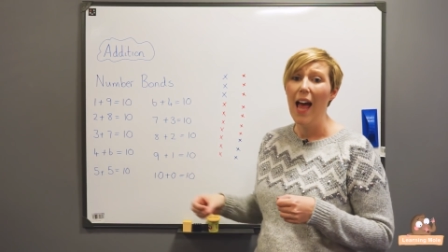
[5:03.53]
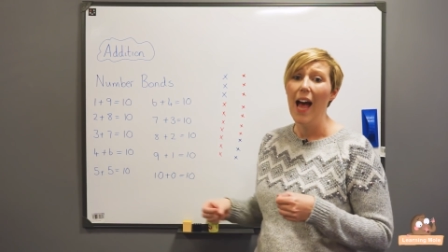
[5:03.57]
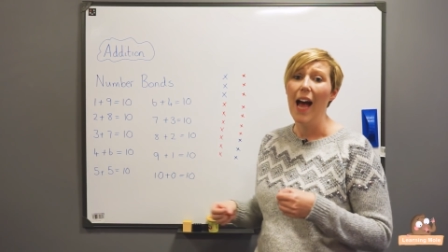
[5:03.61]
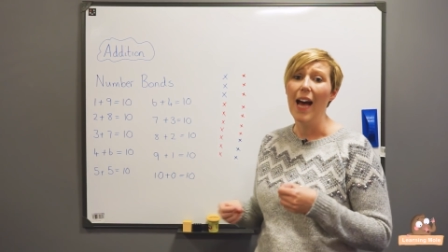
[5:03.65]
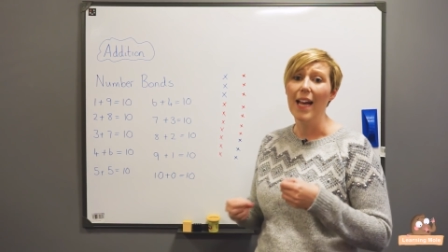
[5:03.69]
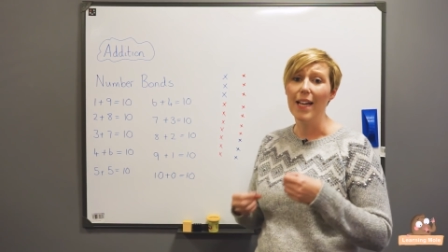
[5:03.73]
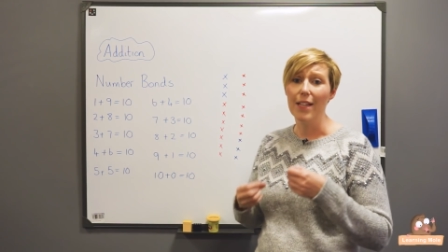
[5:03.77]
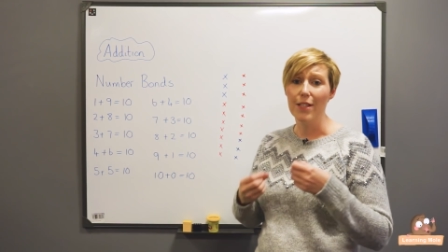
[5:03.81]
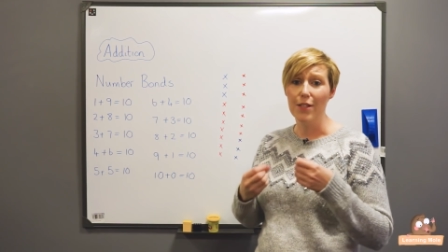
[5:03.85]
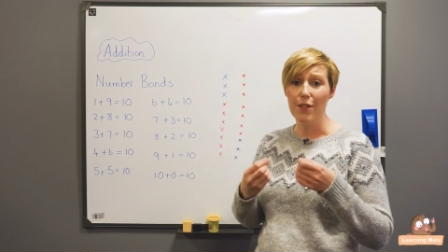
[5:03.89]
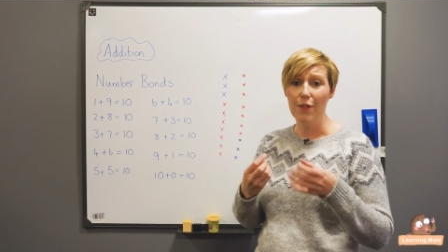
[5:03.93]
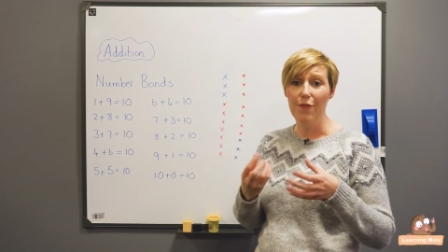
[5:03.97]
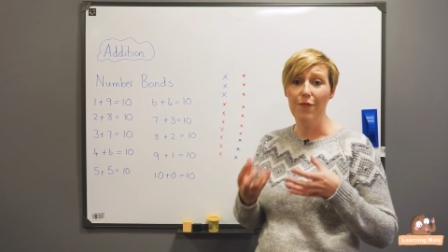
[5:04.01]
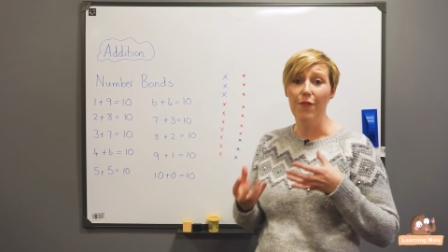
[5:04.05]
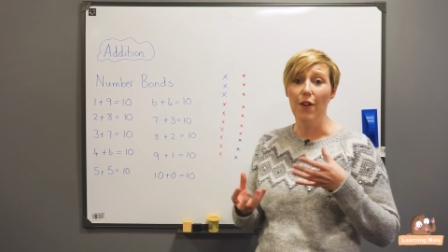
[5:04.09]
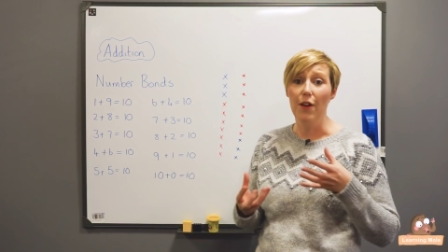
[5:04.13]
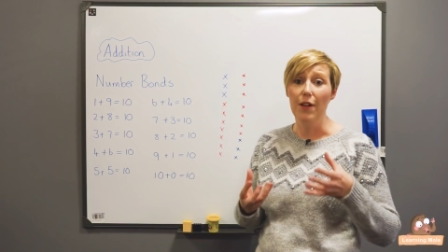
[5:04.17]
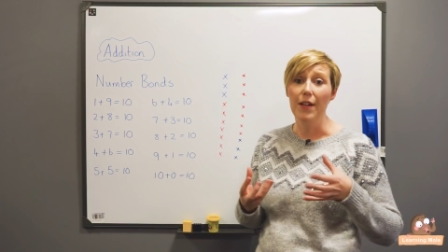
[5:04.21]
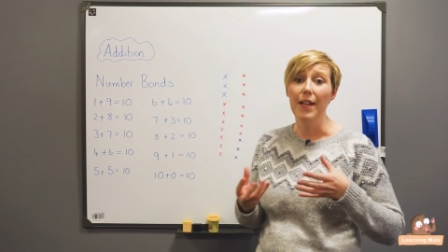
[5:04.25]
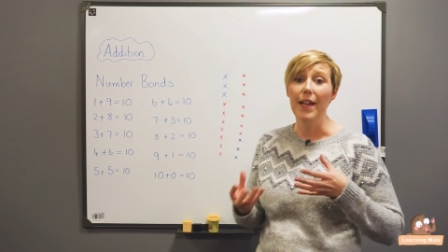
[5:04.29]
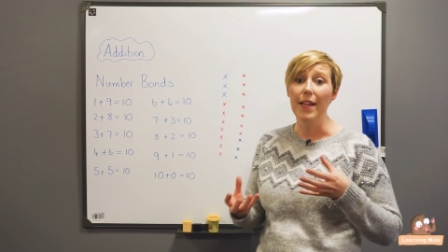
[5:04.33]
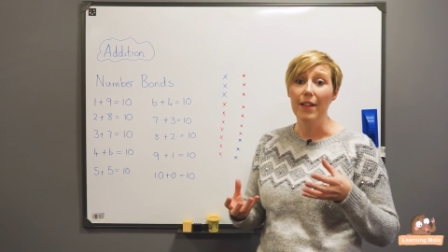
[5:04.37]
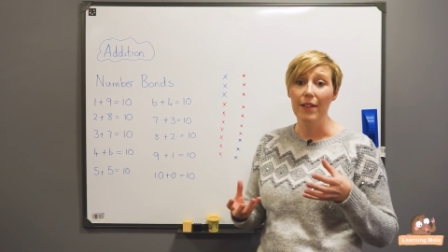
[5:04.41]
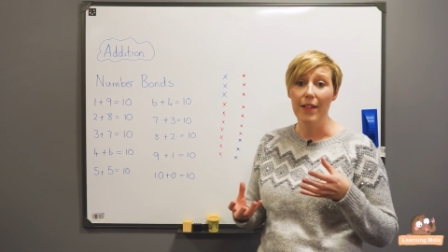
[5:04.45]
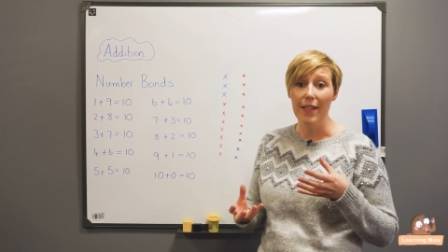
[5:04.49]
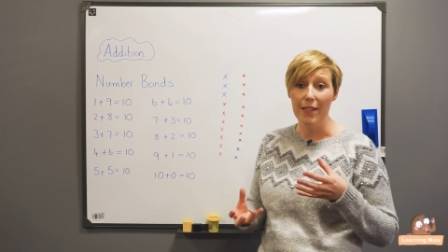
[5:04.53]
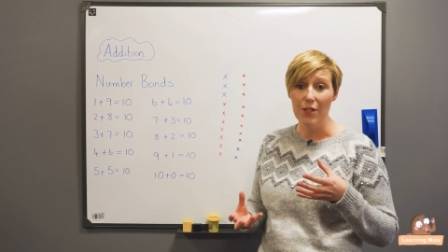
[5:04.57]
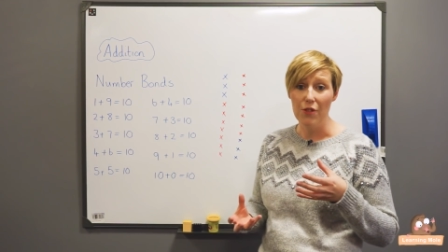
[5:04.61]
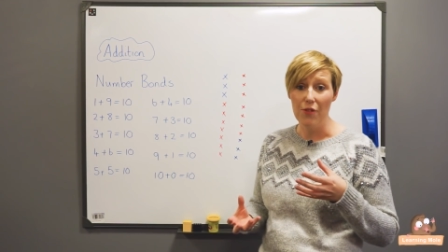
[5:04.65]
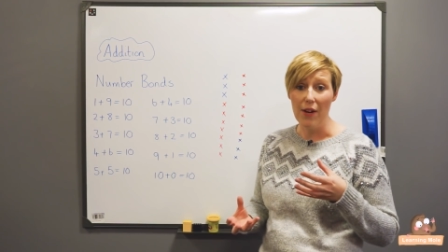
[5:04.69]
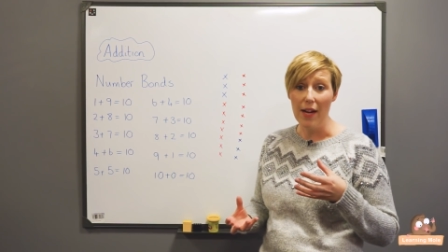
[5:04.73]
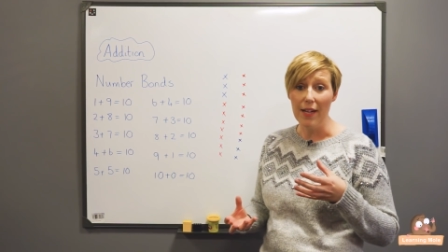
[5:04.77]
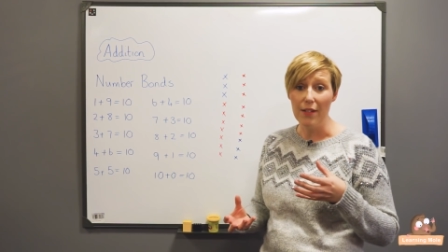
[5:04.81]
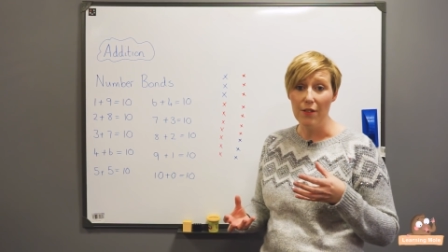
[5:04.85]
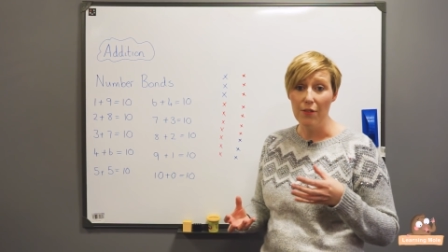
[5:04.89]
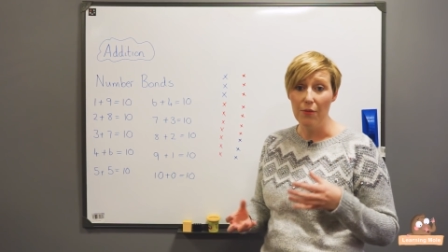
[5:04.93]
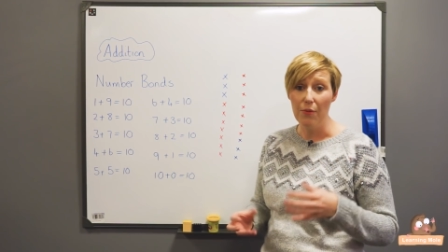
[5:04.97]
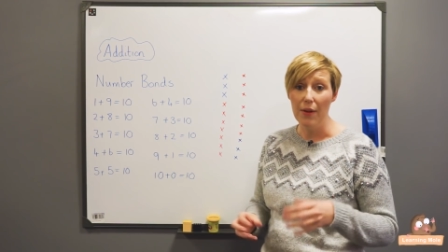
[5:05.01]
and it's a fun little
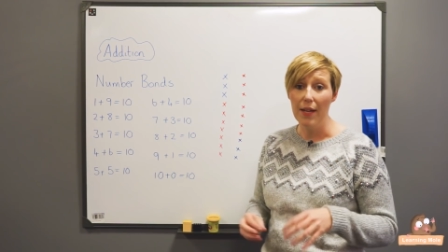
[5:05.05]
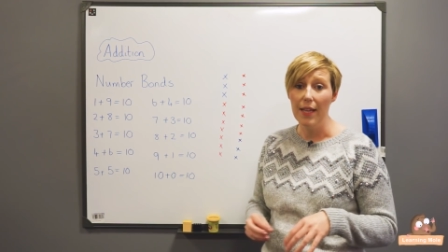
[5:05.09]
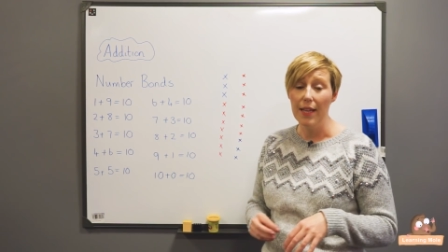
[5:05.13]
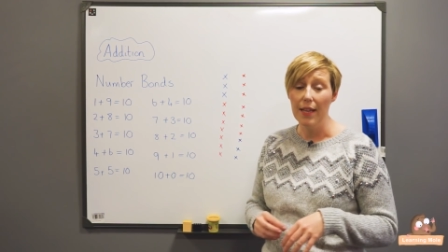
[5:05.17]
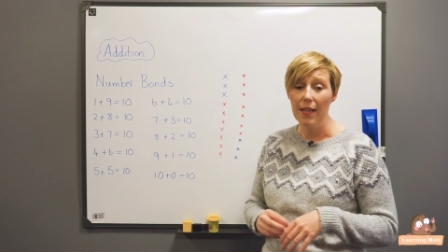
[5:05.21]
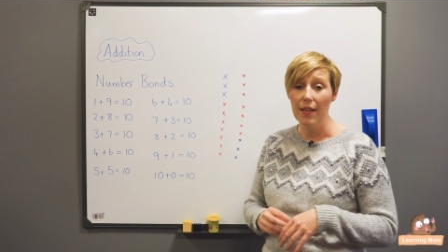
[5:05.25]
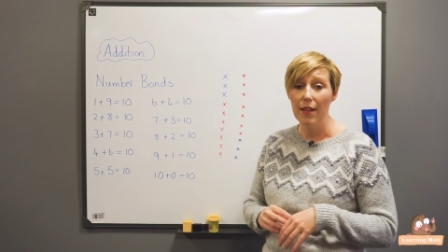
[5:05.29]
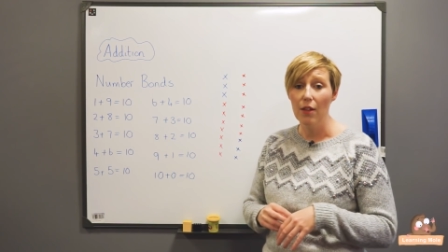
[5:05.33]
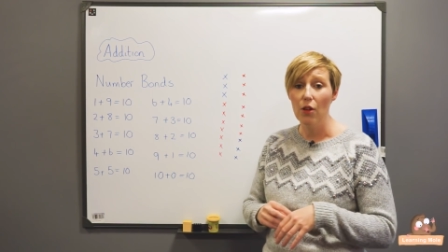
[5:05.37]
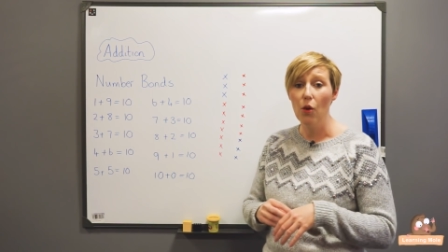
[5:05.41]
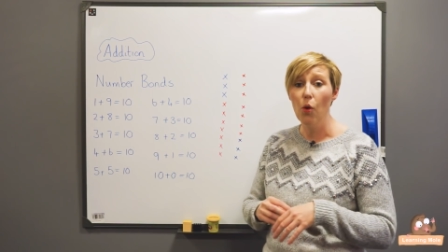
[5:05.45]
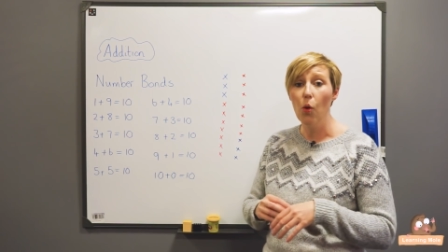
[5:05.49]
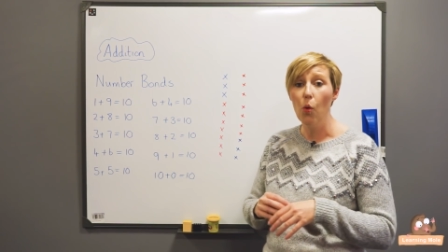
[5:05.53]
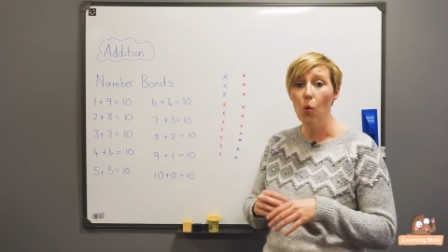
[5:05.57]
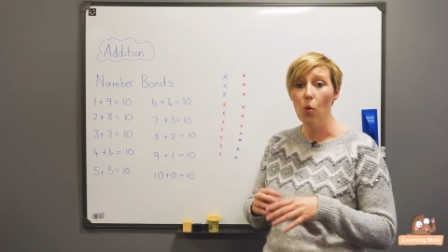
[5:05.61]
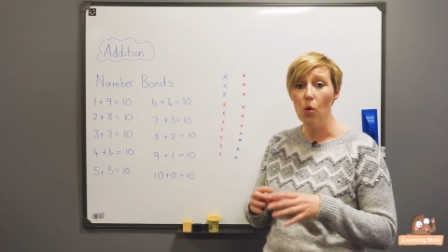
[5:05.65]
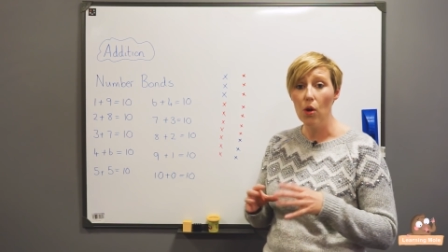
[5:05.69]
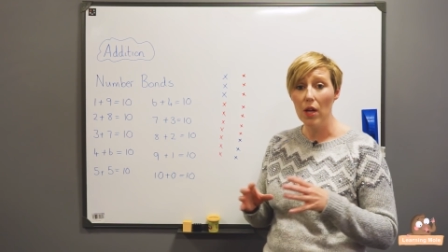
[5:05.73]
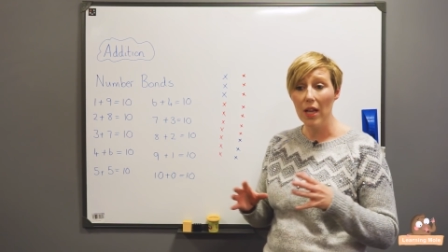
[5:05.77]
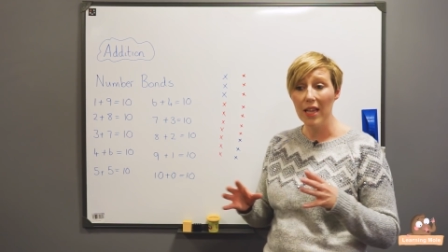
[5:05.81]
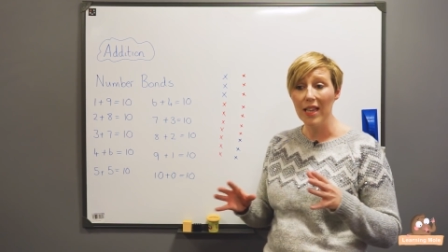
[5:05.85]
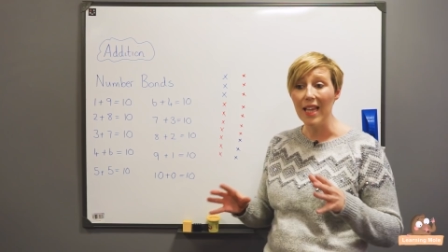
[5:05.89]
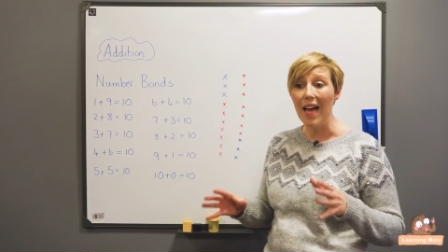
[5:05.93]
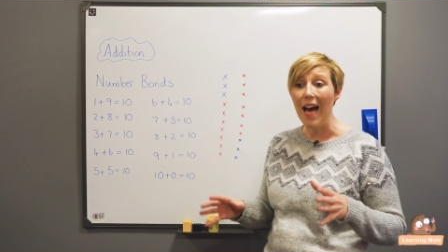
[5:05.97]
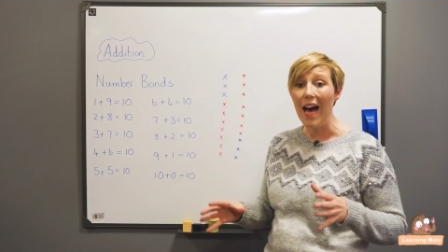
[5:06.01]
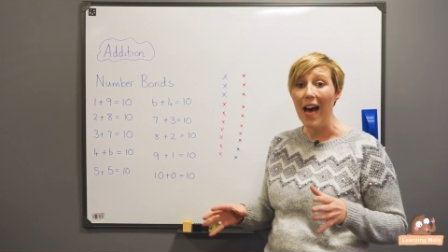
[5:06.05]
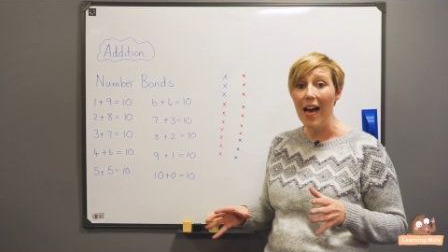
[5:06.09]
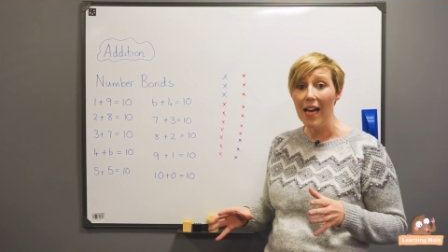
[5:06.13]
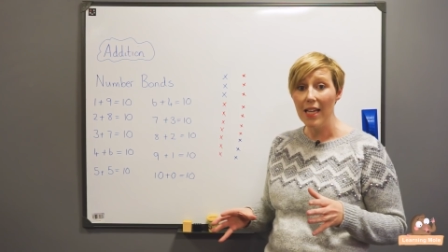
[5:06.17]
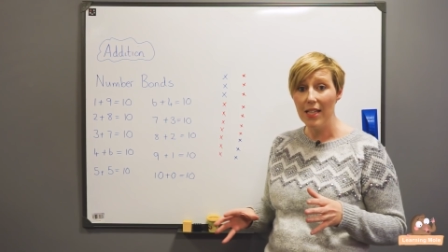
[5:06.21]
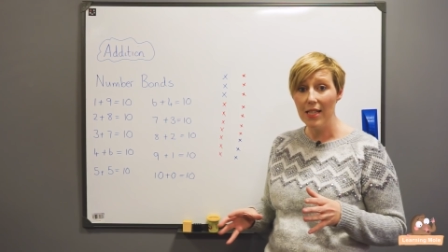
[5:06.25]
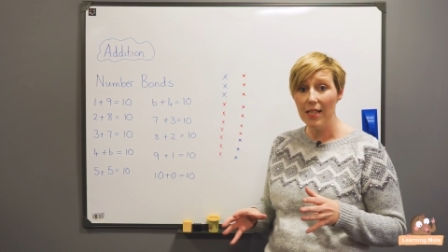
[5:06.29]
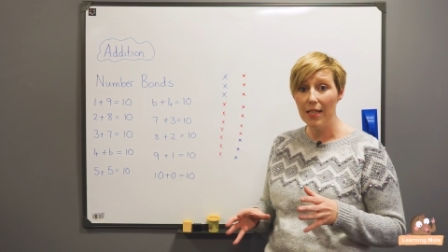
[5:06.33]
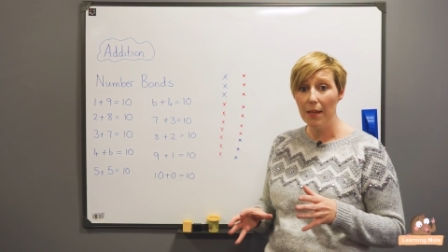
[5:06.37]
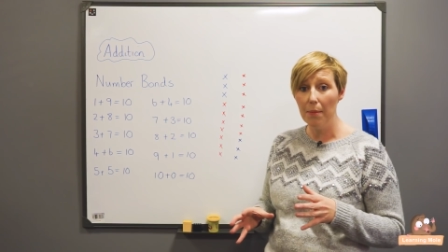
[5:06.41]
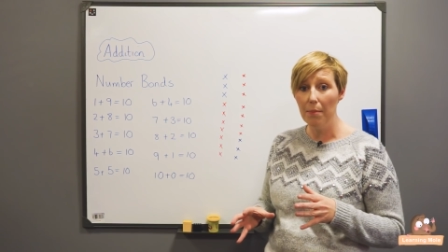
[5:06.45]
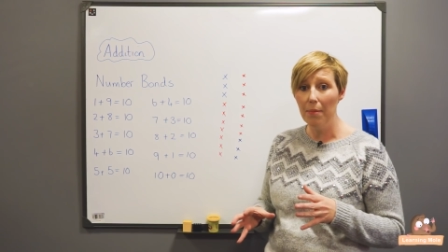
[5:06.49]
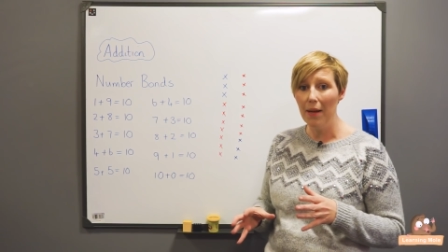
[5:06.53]
interactive way that the whole
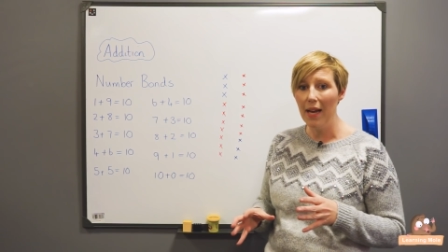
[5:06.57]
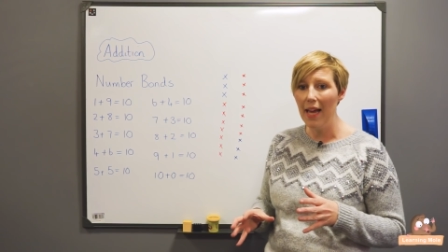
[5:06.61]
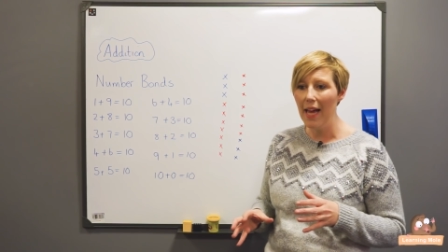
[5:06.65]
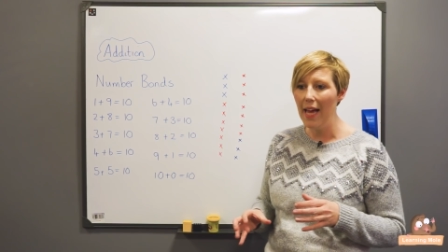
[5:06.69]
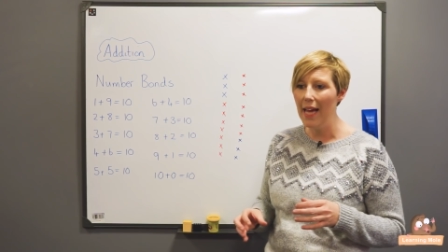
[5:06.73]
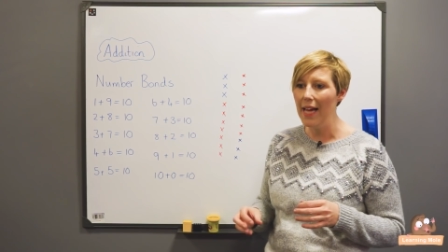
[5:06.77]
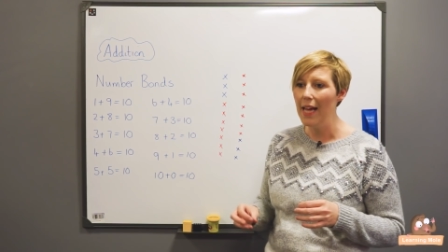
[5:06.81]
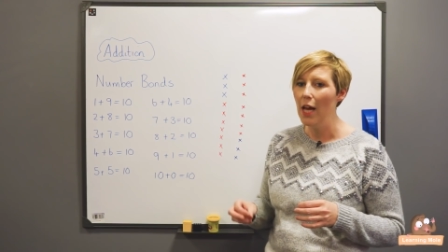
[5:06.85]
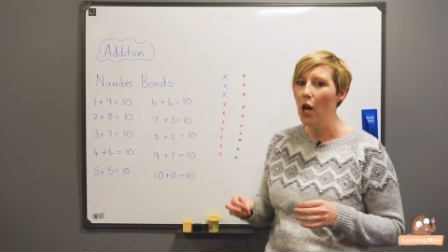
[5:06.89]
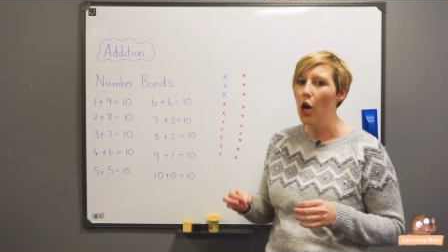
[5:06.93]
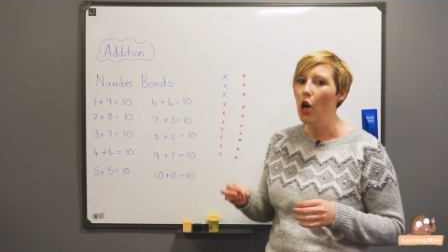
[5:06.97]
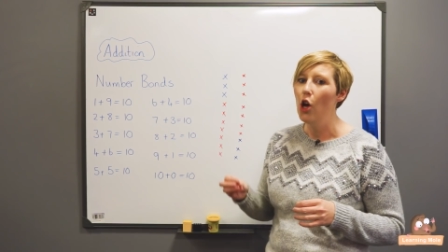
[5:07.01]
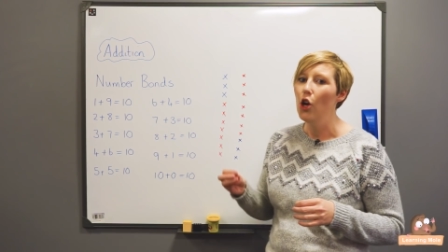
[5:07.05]
class can play.